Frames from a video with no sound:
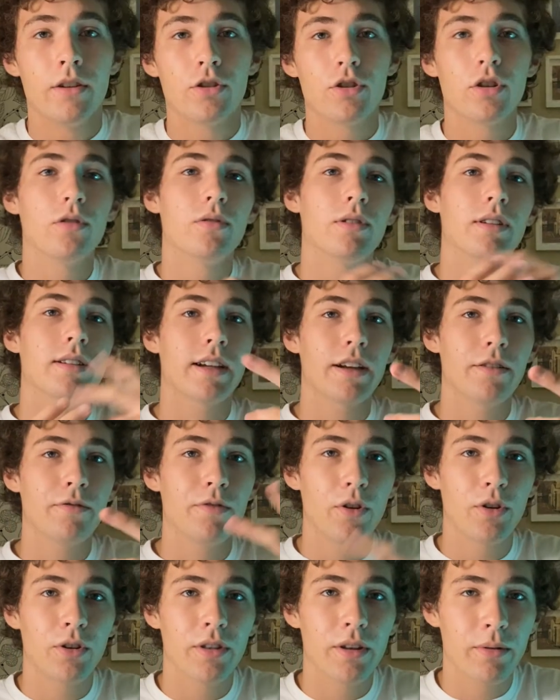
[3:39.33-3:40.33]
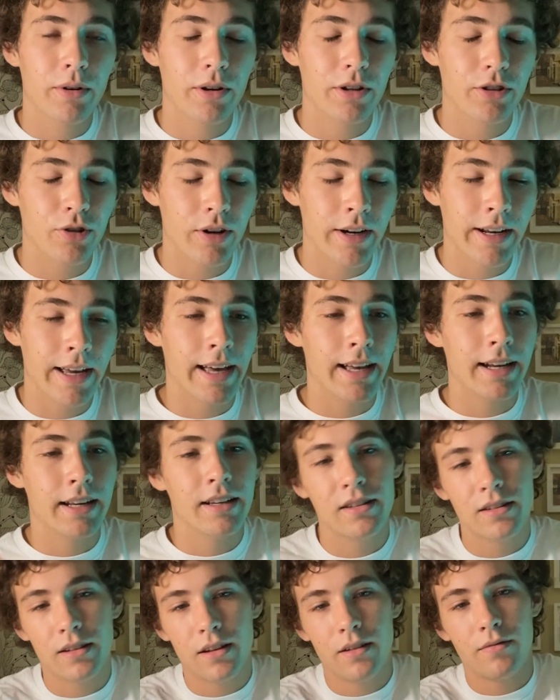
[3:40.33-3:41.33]
So the second photo that we're gonna try to get
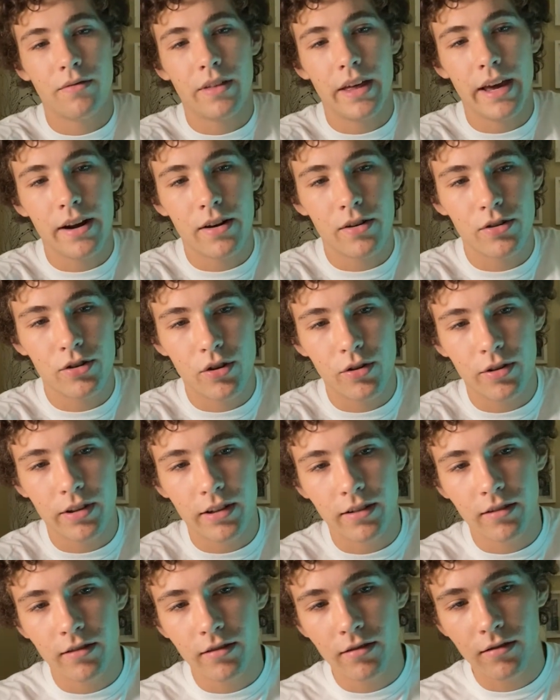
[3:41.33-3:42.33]
is of the Air Jordan